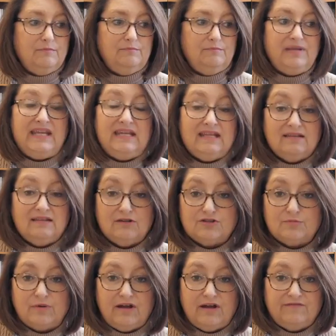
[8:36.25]
beating
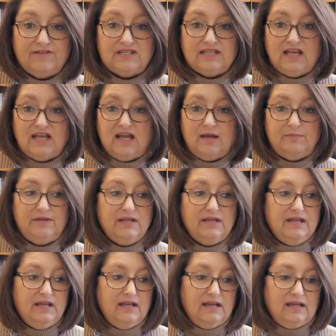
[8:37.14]
those prophets up,
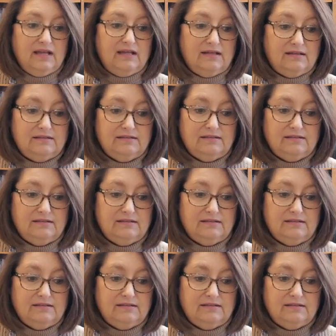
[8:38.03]
uh,